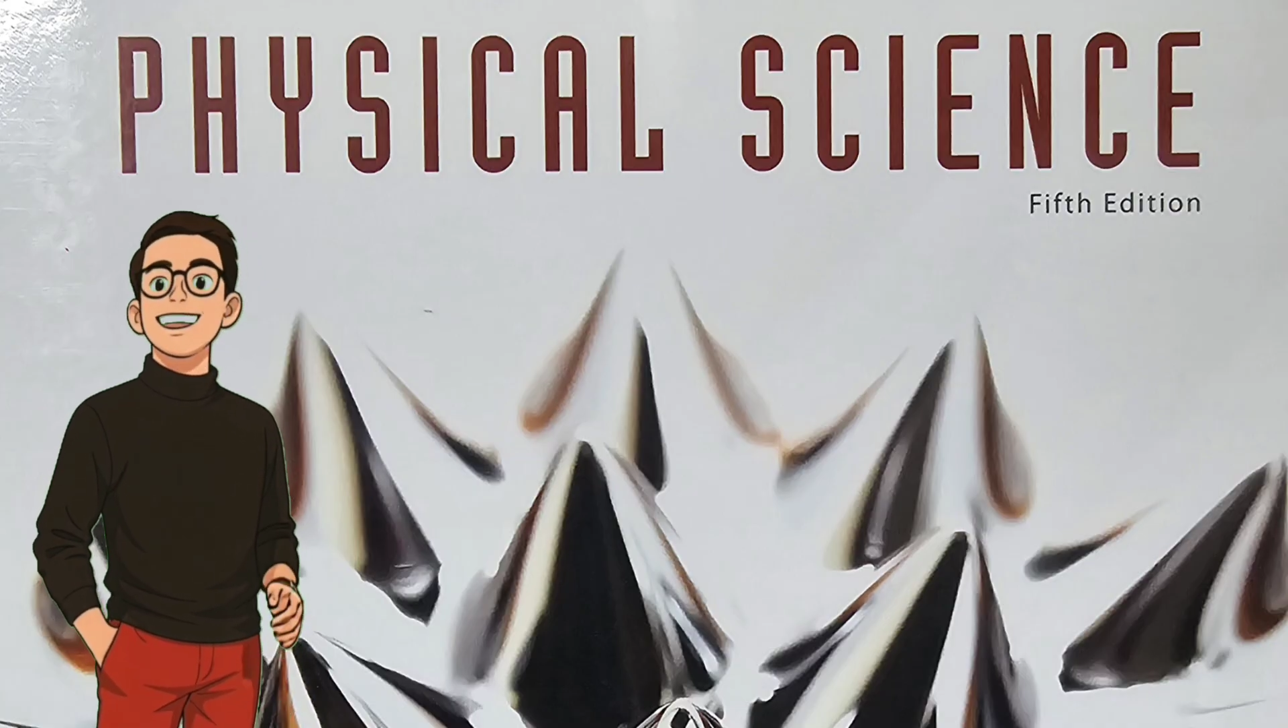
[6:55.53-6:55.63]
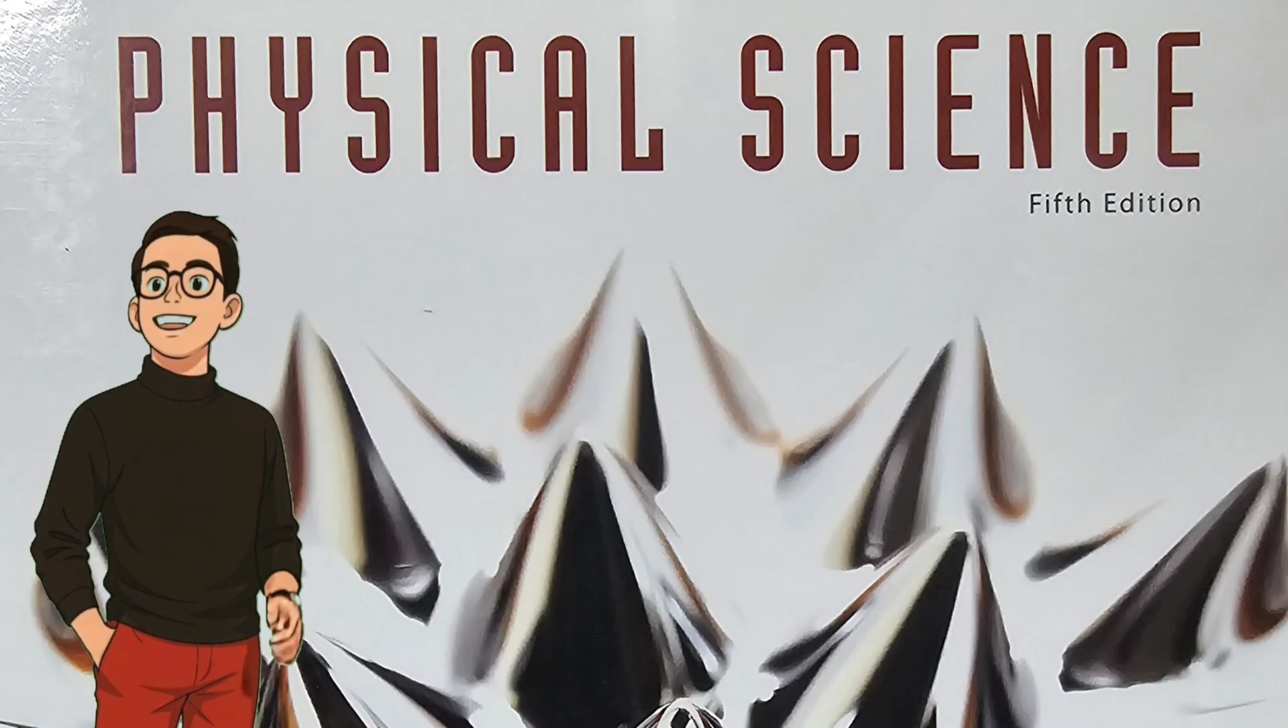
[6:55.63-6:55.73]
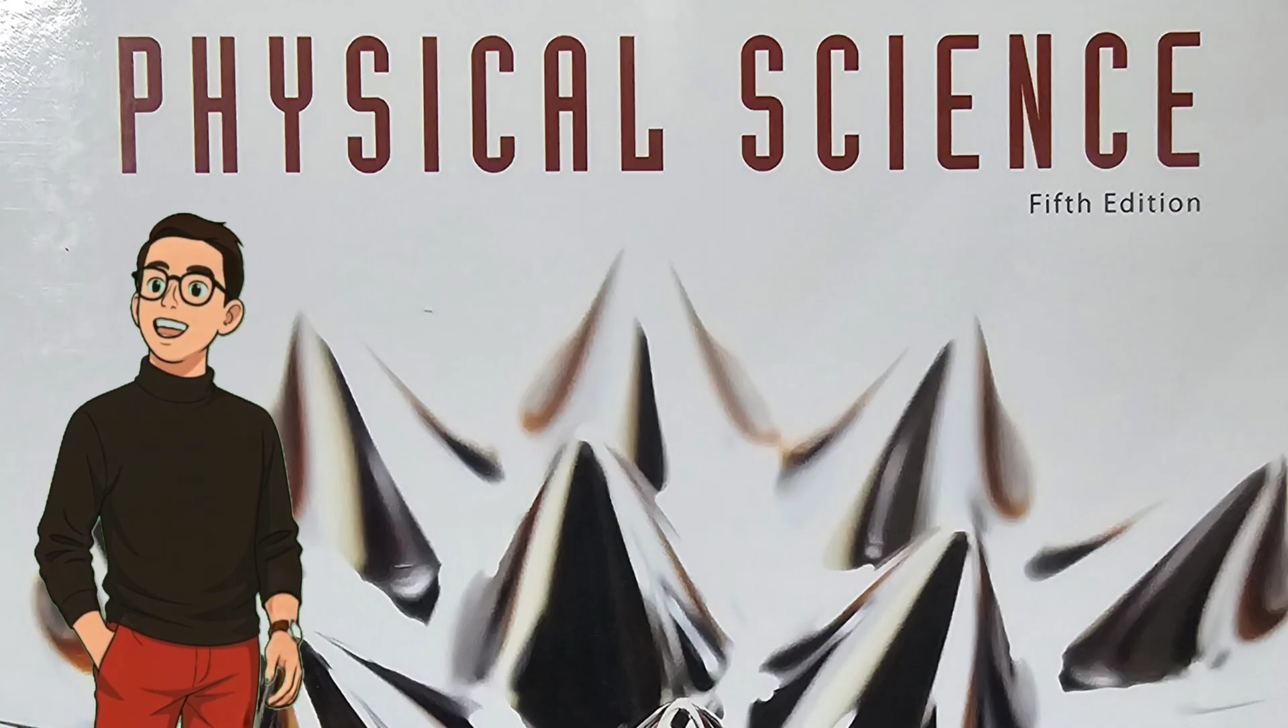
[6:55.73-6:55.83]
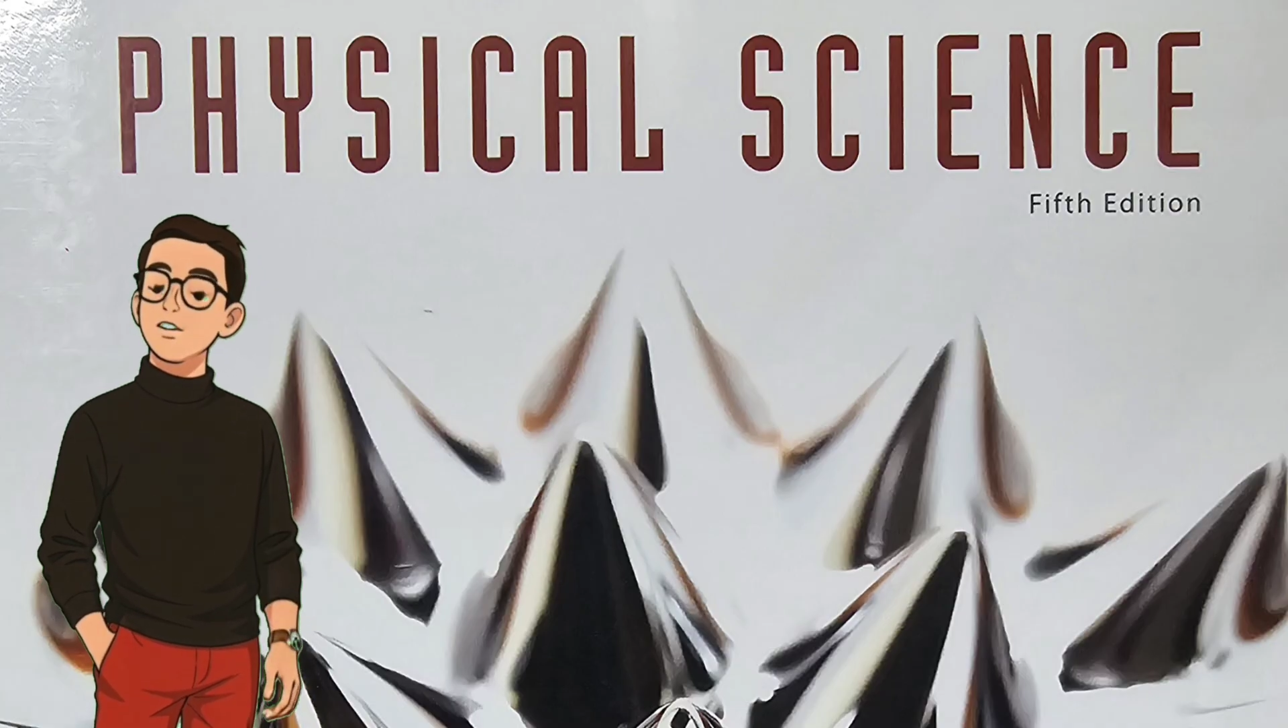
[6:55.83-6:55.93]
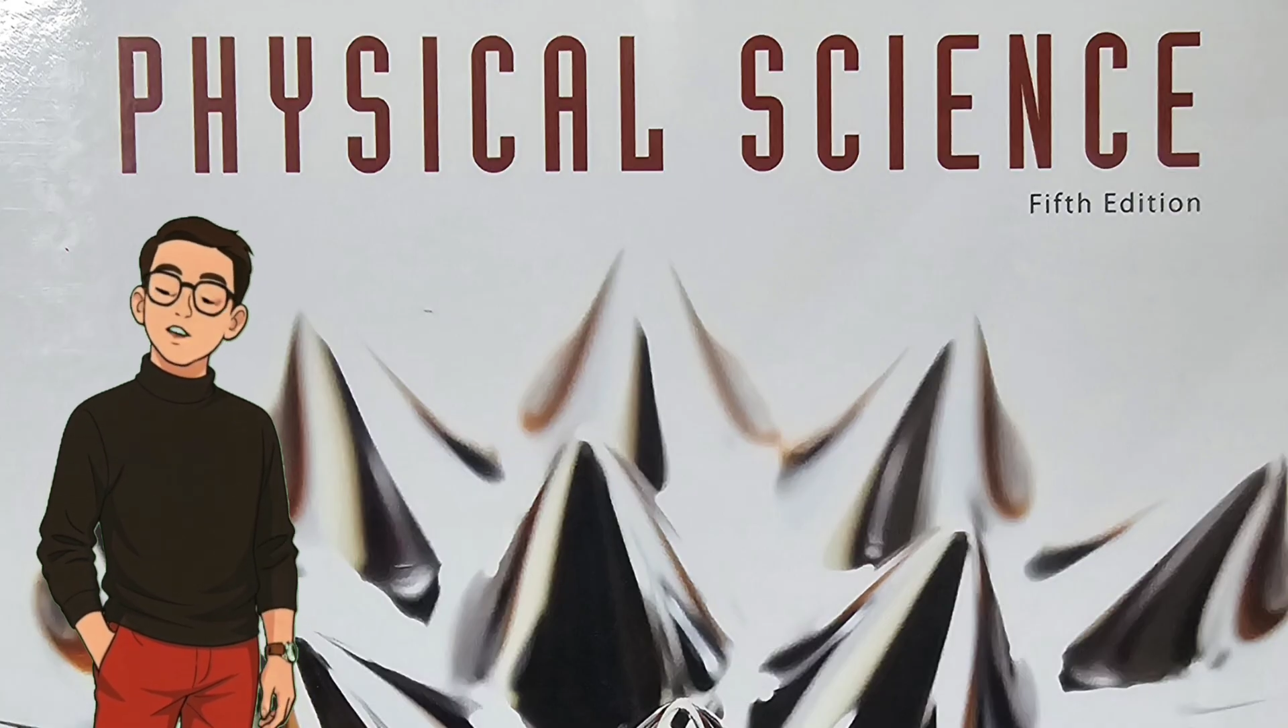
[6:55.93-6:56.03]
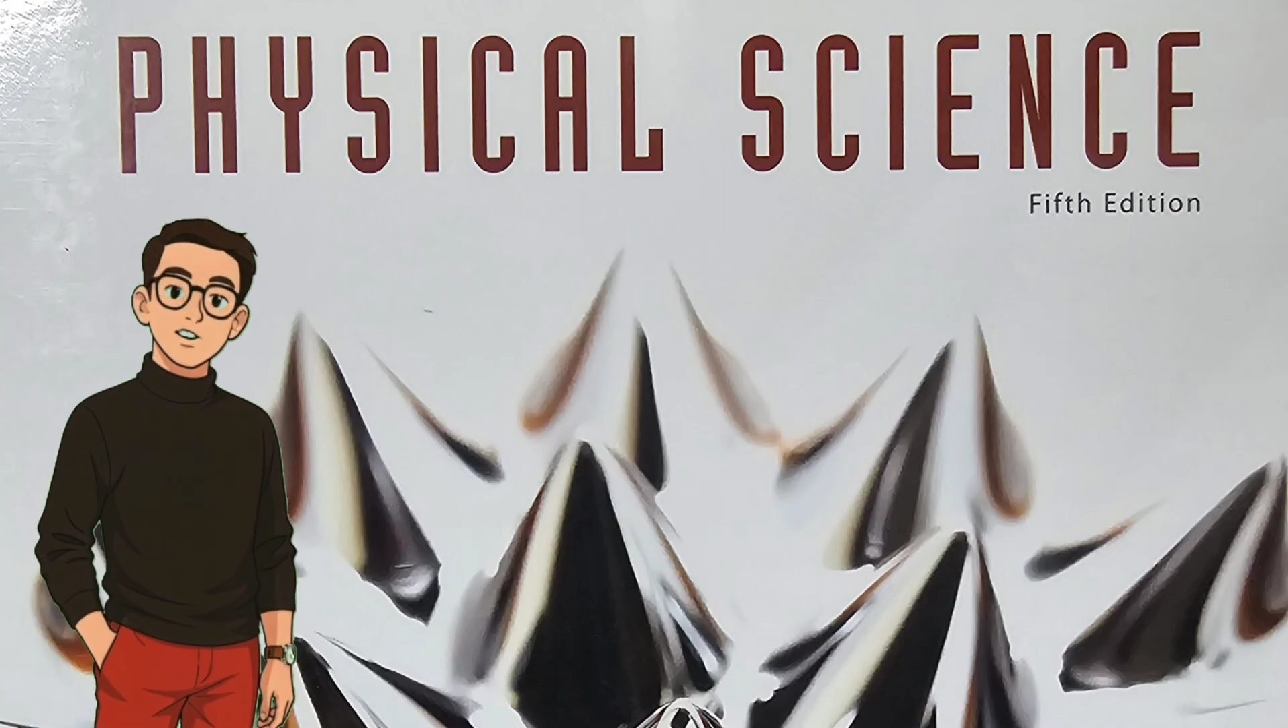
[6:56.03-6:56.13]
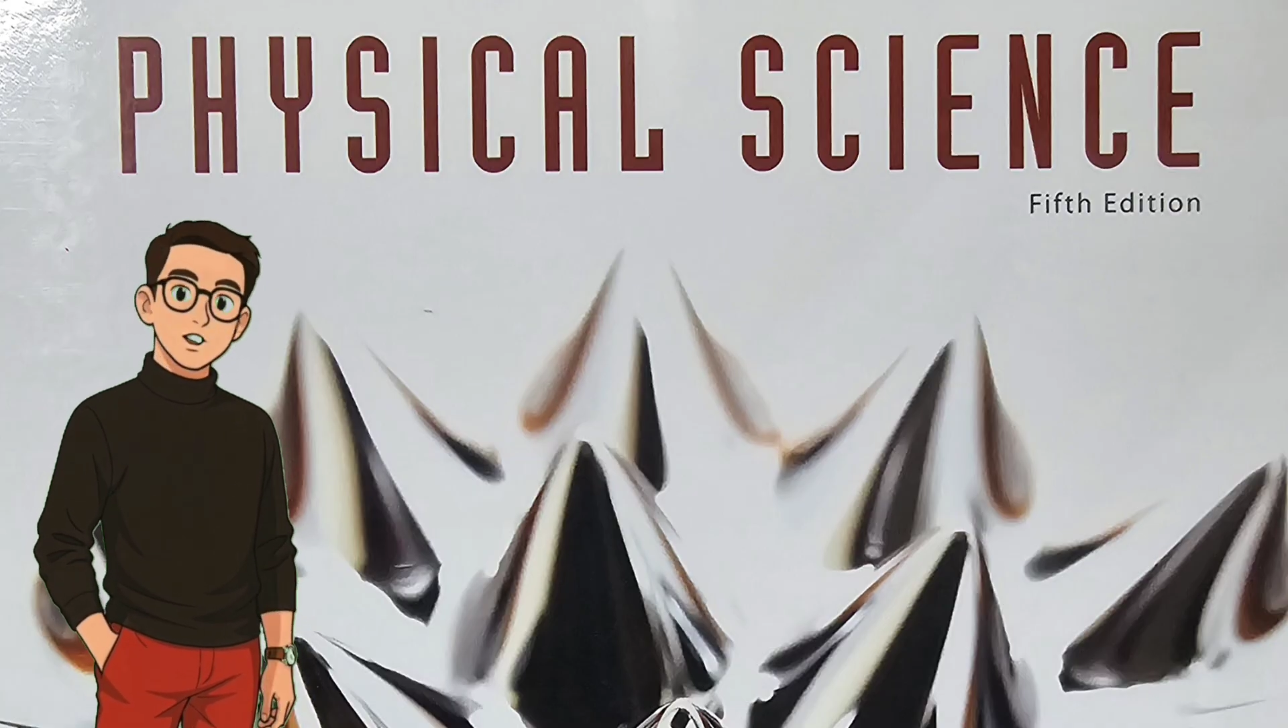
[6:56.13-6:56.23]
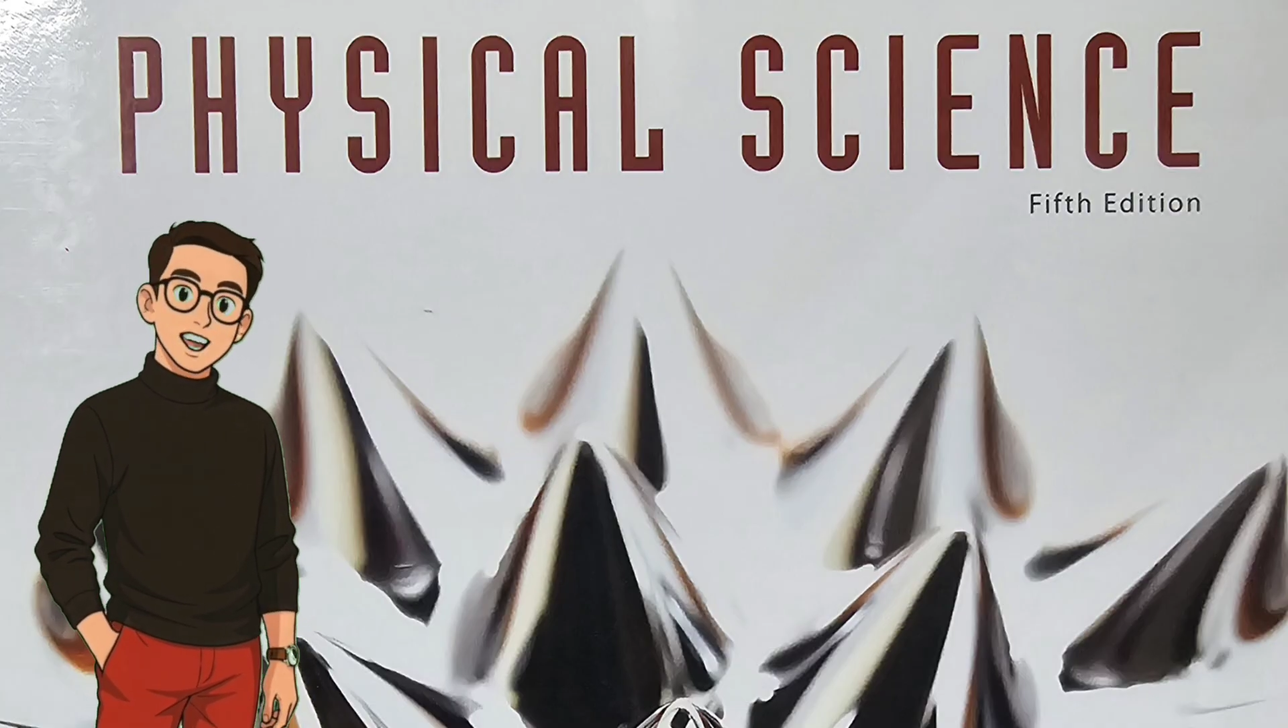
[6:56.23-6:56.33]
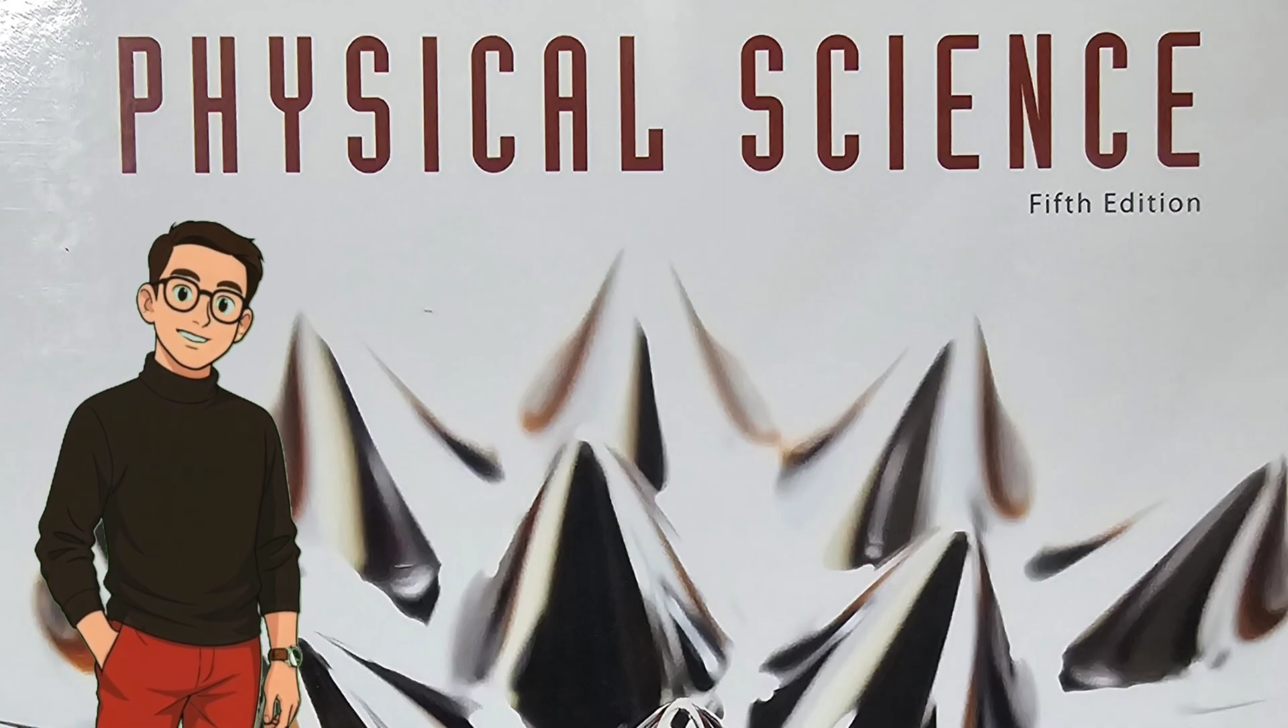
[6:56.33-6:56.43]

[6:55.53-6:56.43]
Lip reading: position,